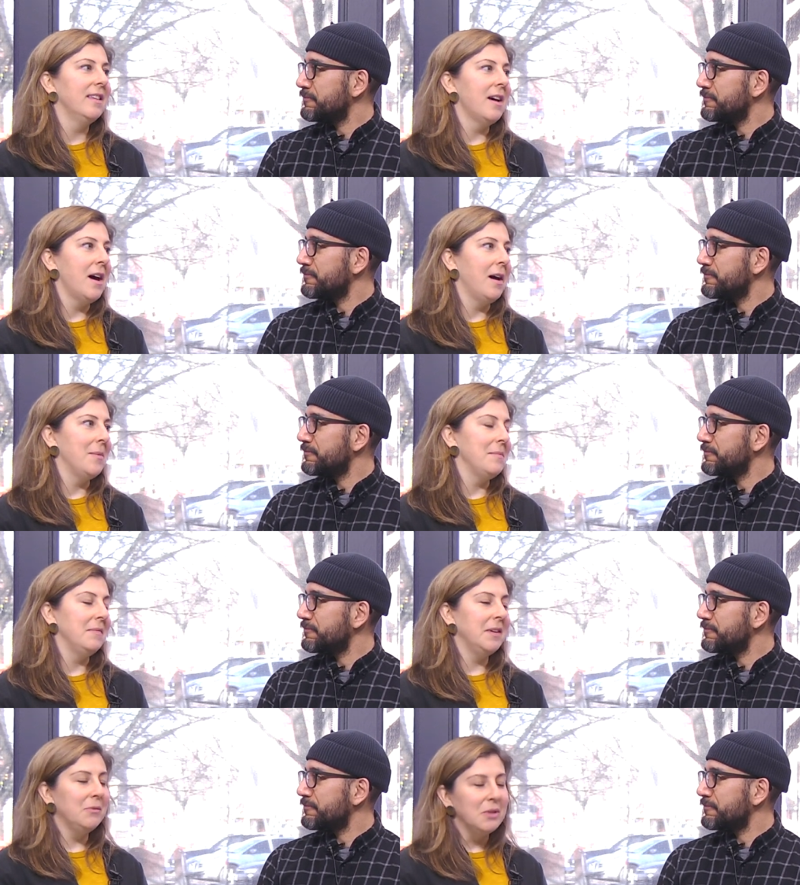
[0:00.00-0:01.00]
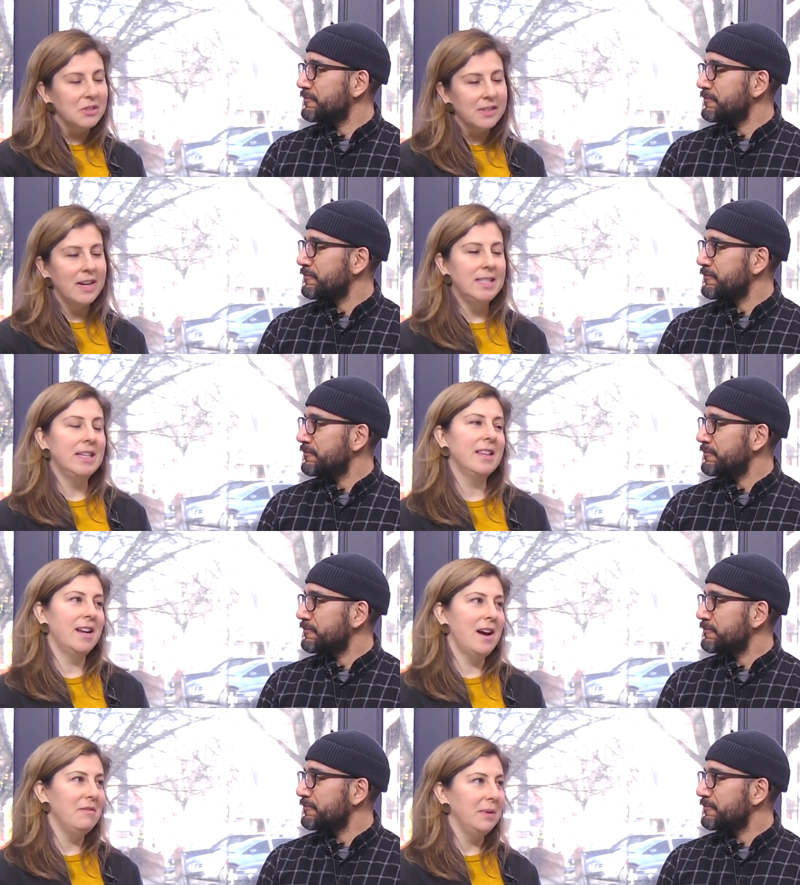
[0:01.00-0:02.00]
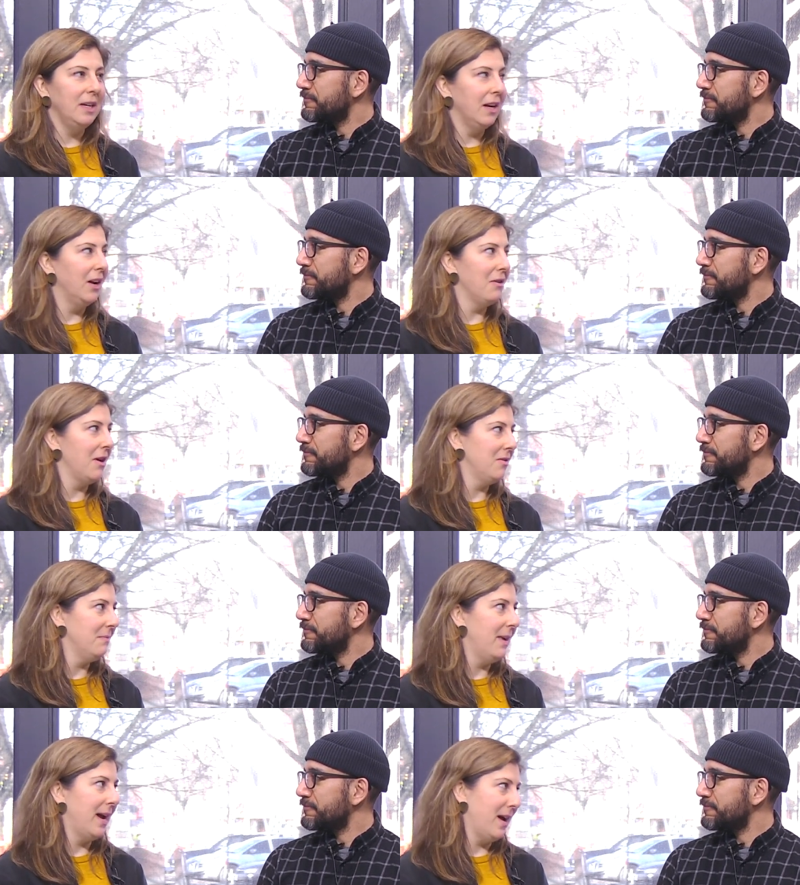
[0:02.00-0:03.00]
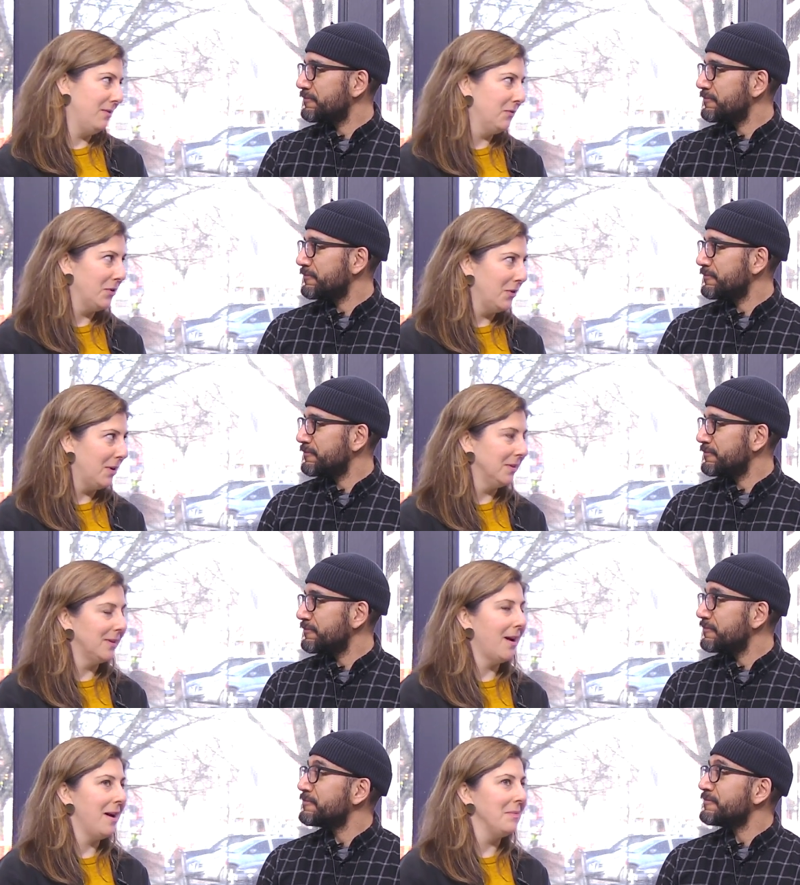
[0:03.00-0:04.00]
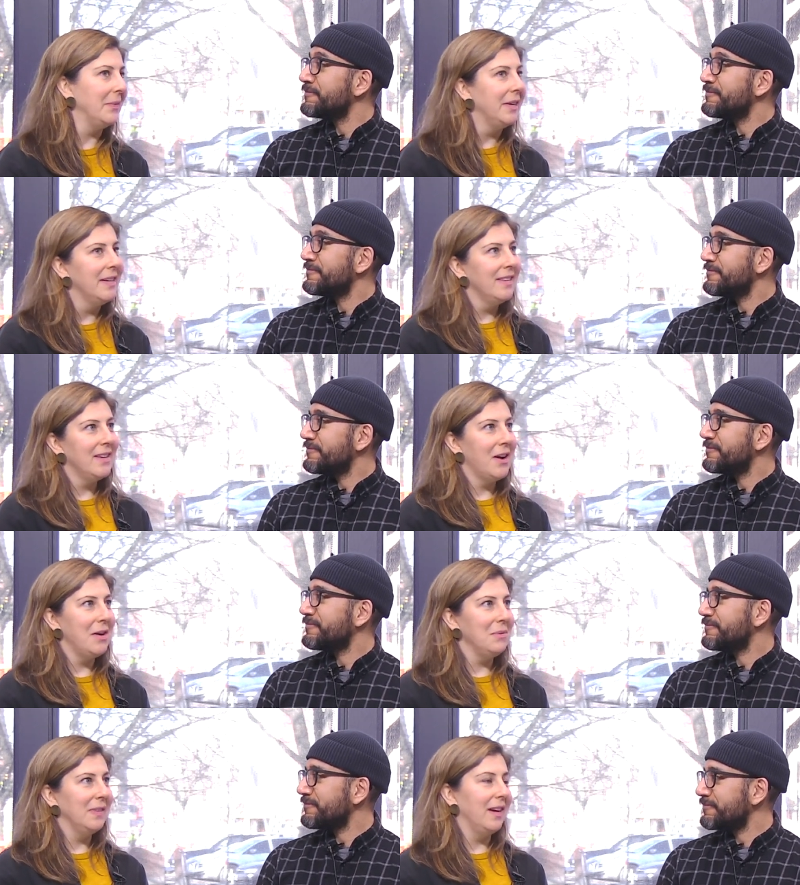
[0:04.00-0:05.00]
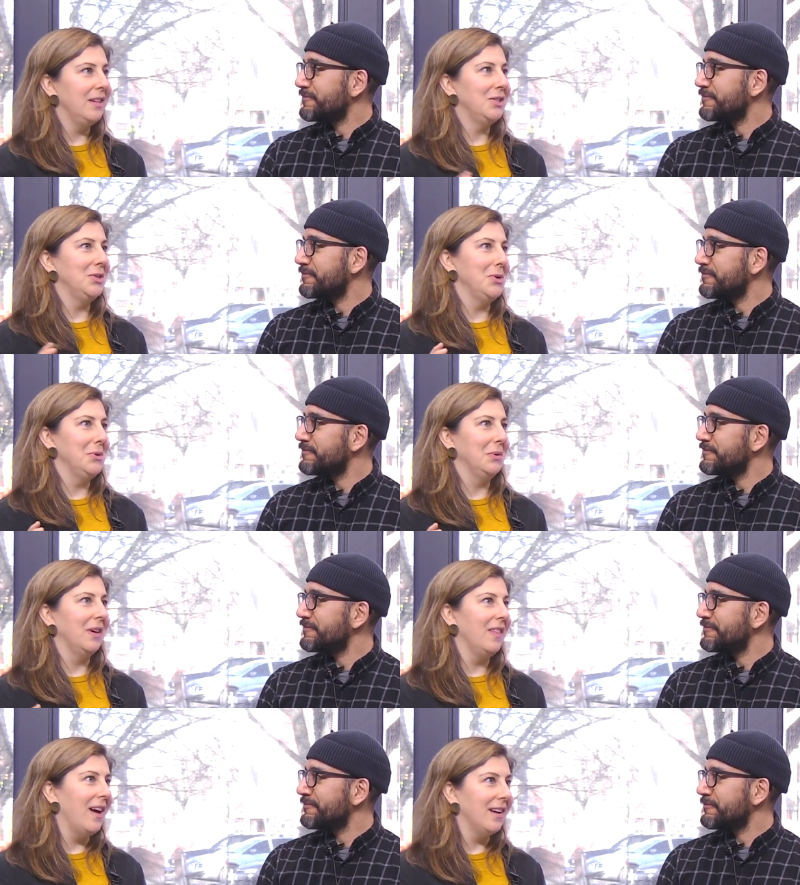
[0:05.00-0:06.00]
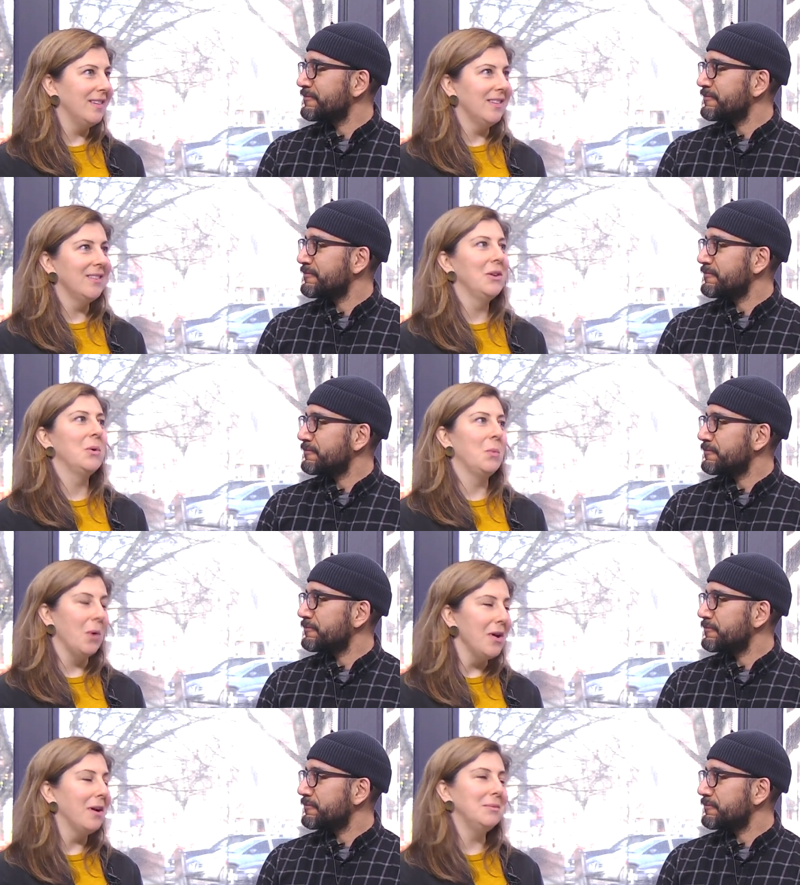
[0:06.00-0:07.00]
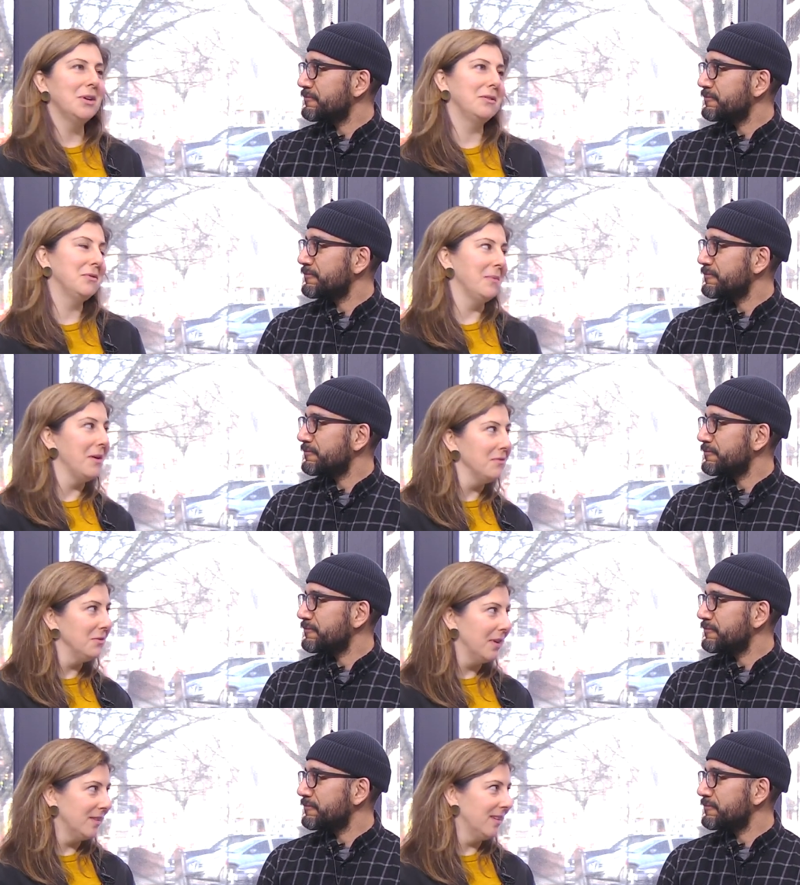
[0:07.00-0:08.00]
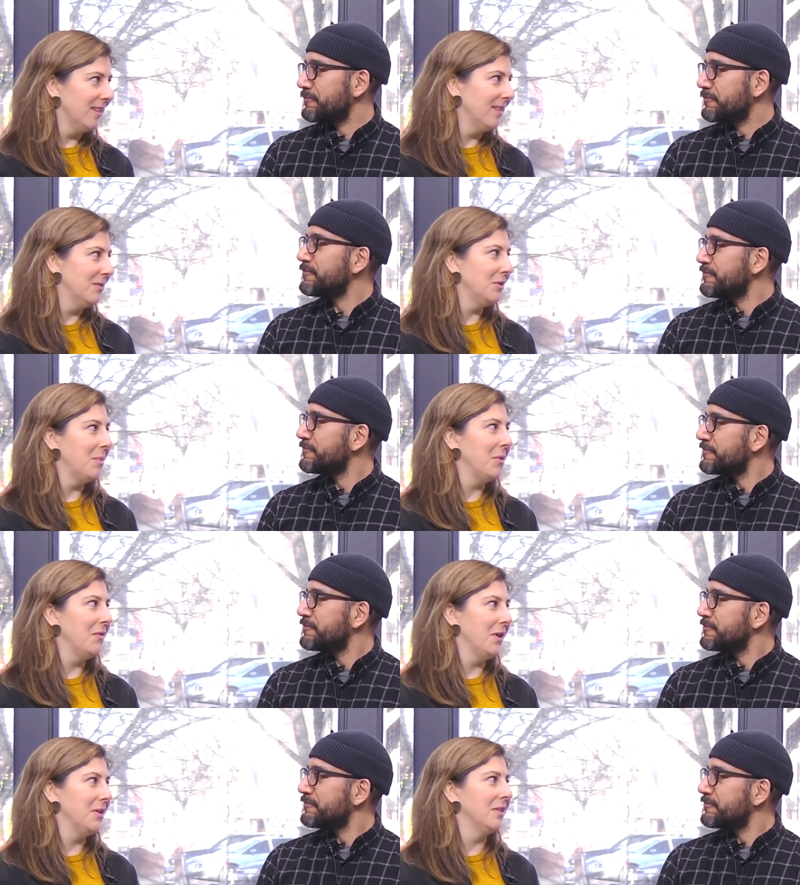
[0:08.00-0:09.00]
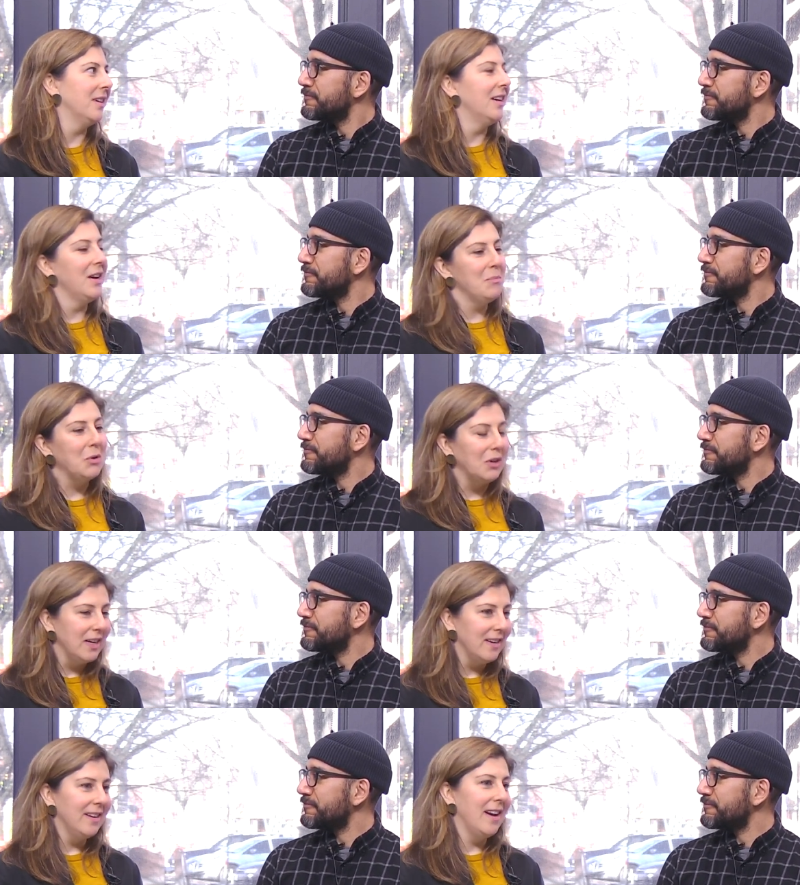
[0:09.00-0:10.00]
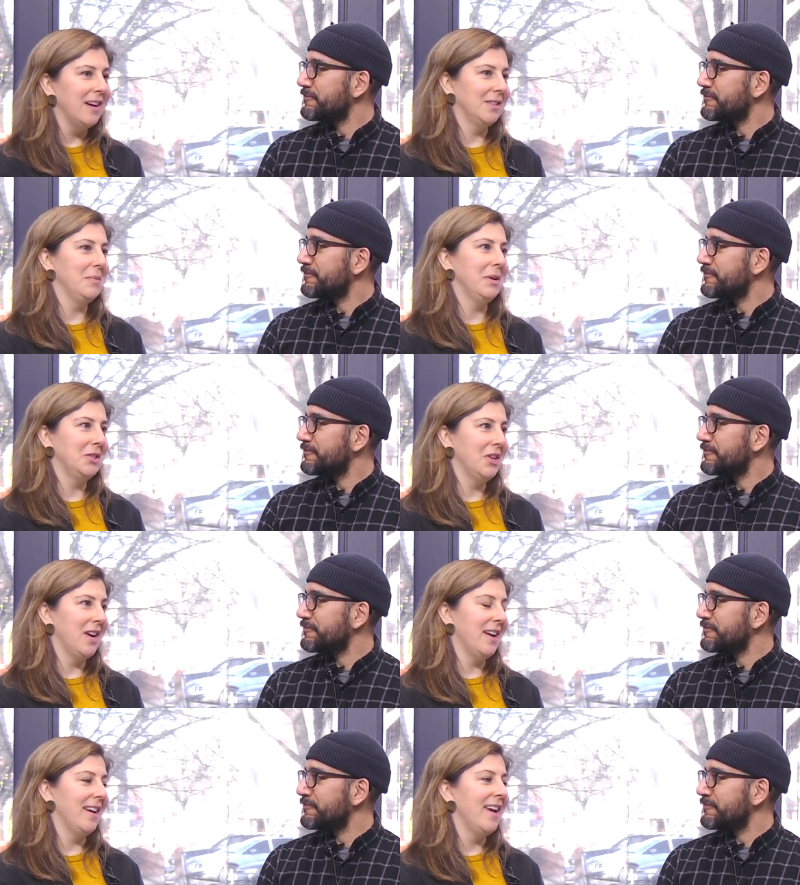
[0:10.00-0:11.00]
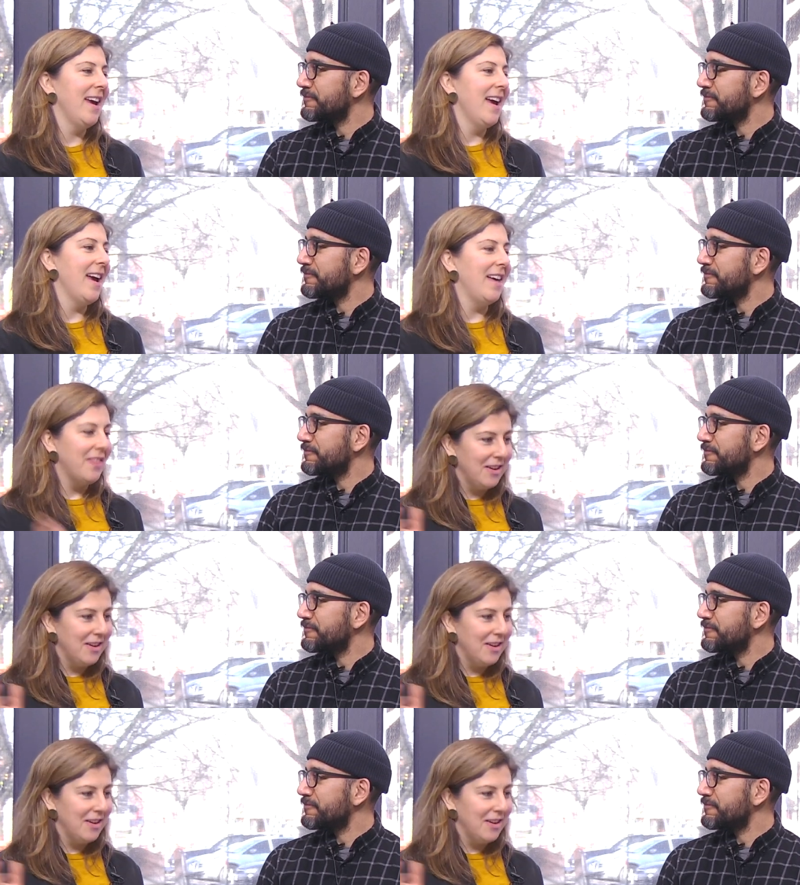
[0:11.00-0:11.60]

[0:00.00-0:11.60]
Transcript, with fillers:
Speaker 1: um, which is an idea that I've been kicking around in my head for a long time, that I would like to collect one object from every resident of Somerville, put it in an exhibition, and then